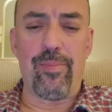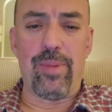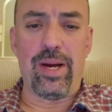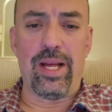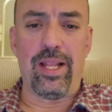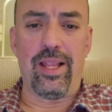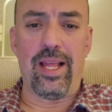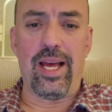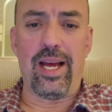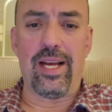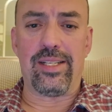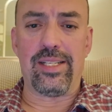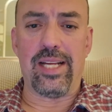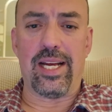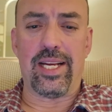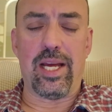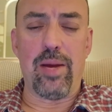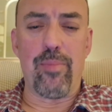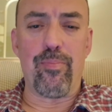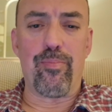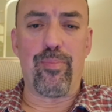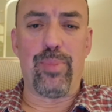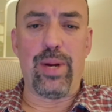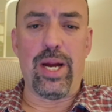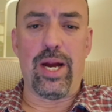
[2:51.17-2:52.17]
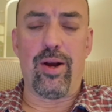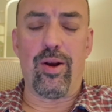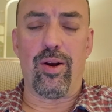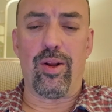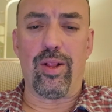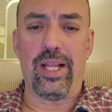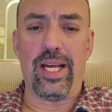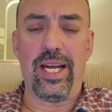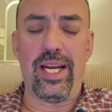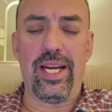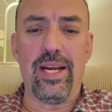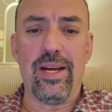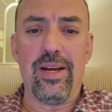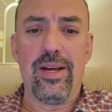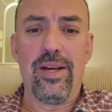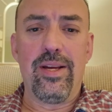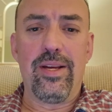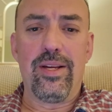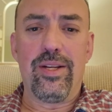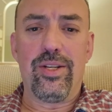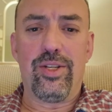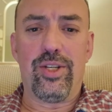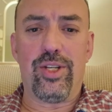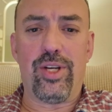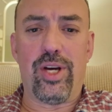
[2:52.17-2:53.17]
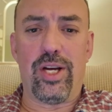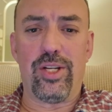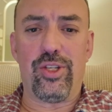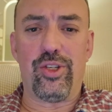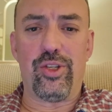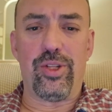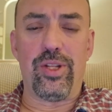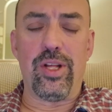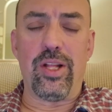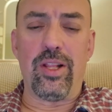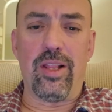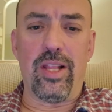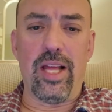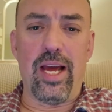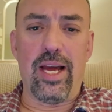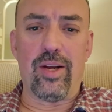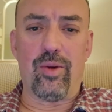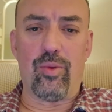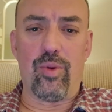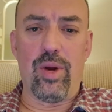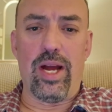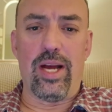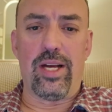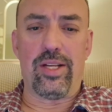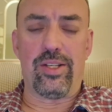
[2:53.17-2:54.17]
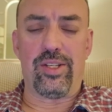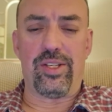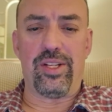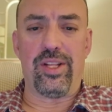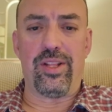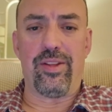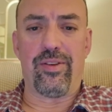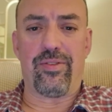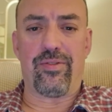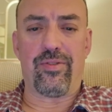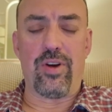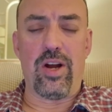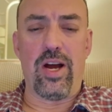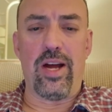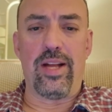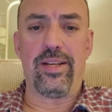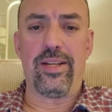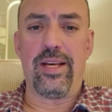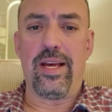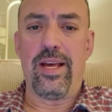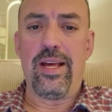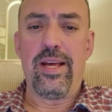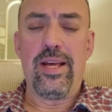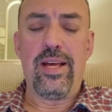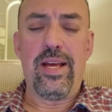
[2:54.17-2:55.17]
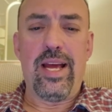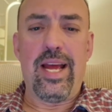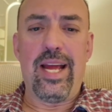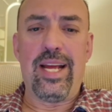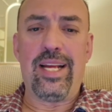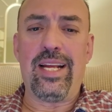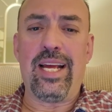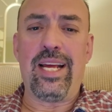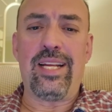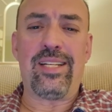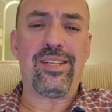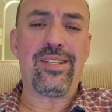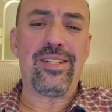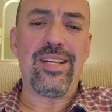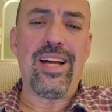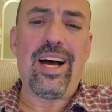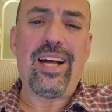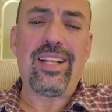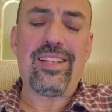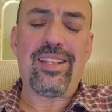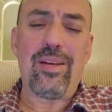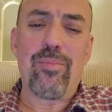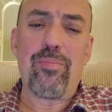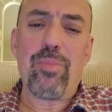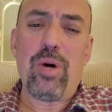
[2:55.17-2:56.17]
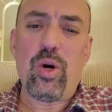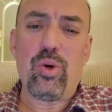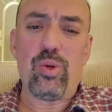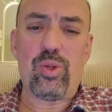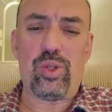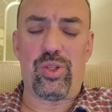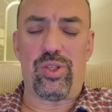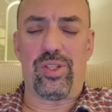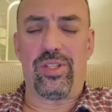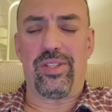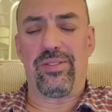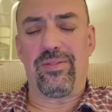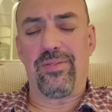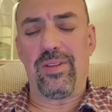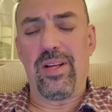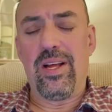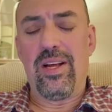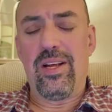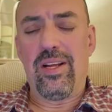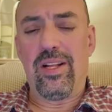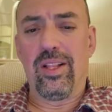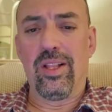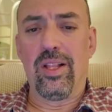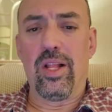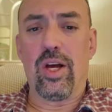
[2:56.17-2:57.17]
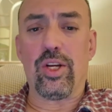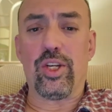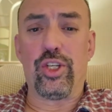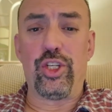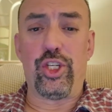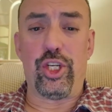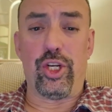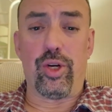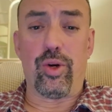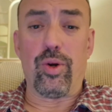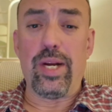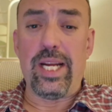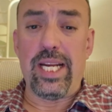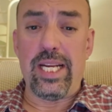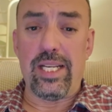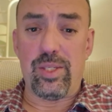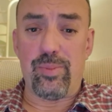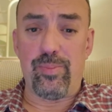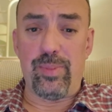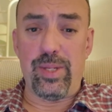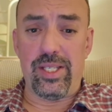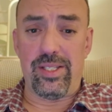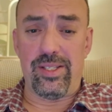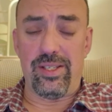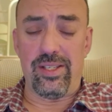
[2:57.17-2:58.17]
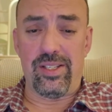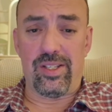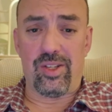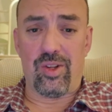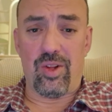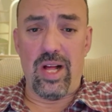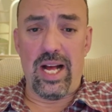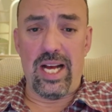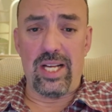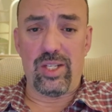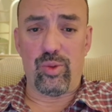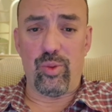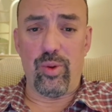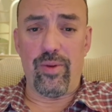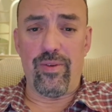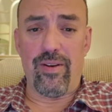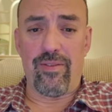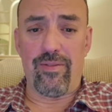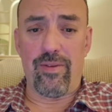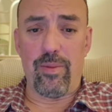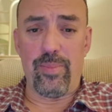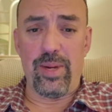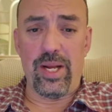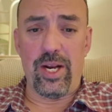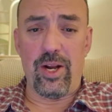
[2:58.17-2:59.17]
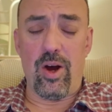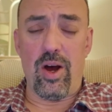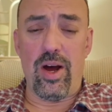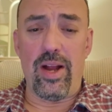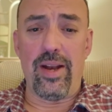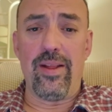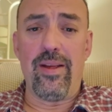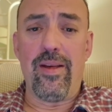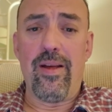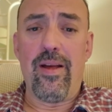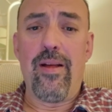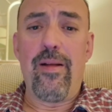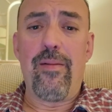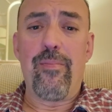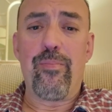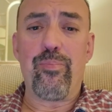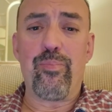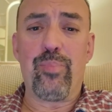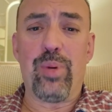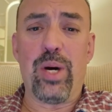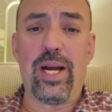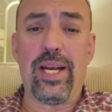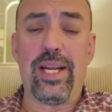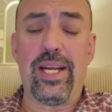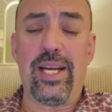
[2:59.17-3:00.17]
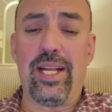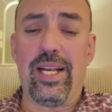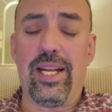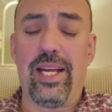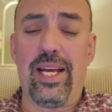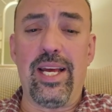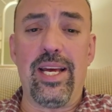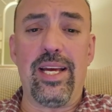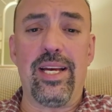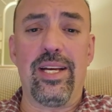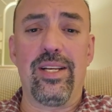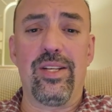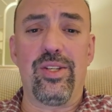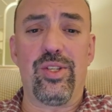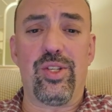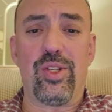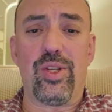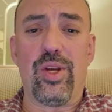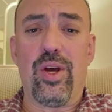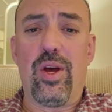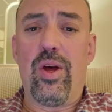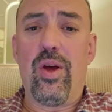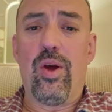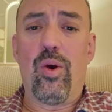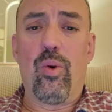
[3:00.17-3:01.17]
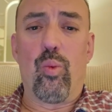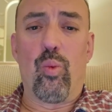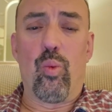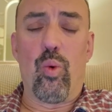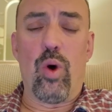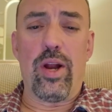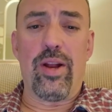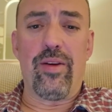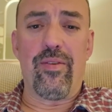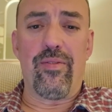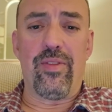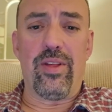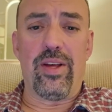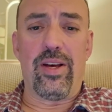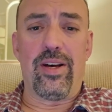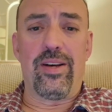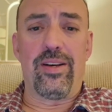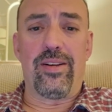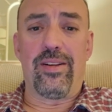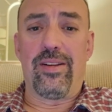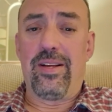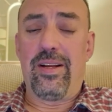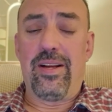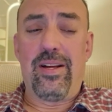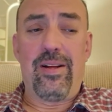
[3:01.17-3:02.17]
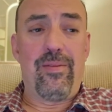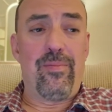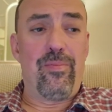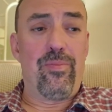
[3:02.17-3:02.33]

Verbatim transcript: out my legs, I could barely touch the leg rest in the front. It's not the most luxurious business class we've ever been on, but it is one of the